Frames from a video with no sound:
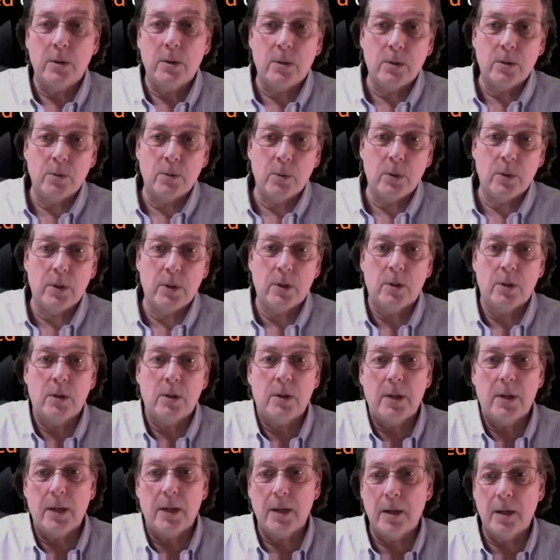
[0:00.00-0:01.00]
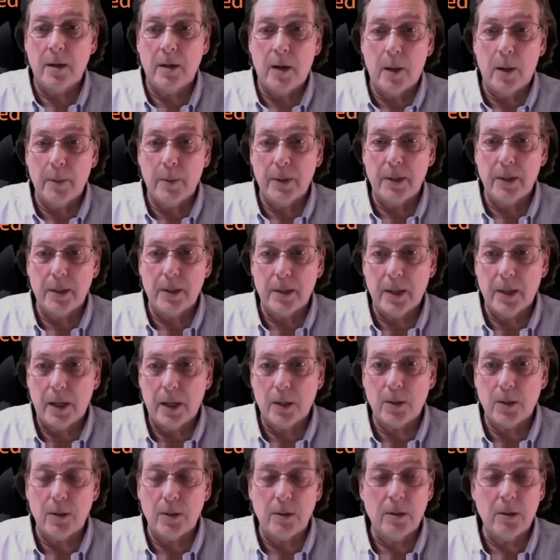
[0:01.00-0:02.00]
is really good at anomaly
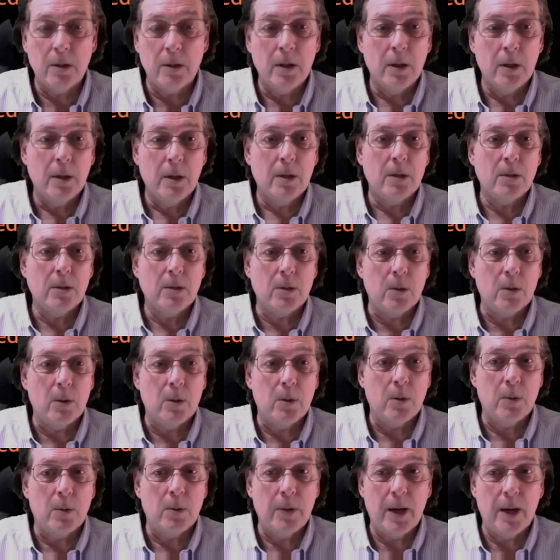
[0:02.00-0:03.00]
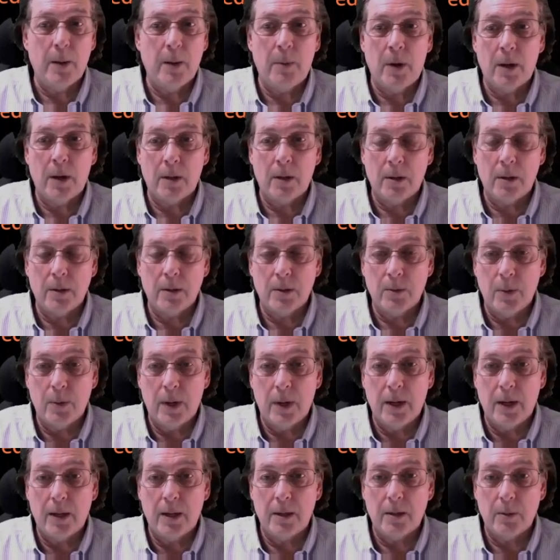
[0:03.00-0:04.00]
detection. So that model is
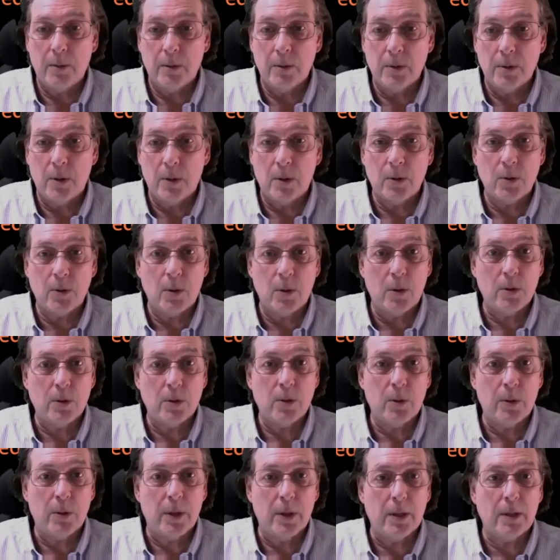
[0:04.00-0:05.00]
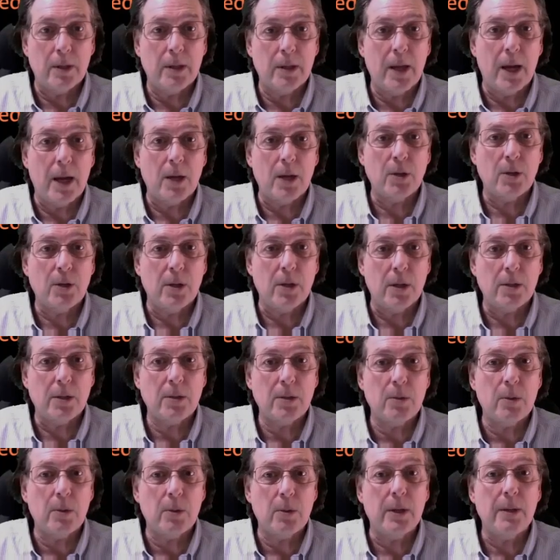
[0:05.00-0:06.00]
ran, and the results are also then cached in S
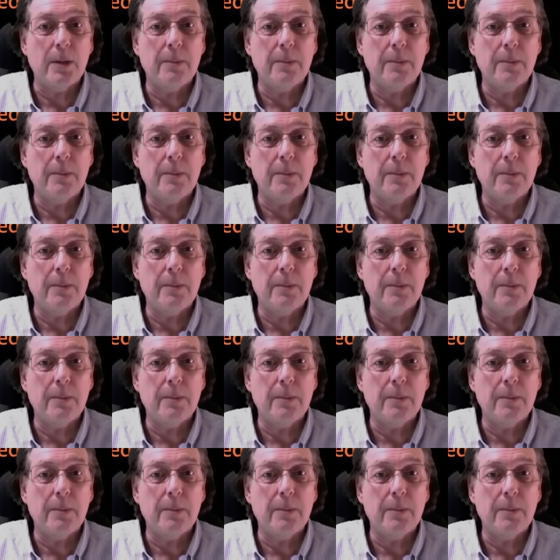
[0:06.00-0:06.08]
three.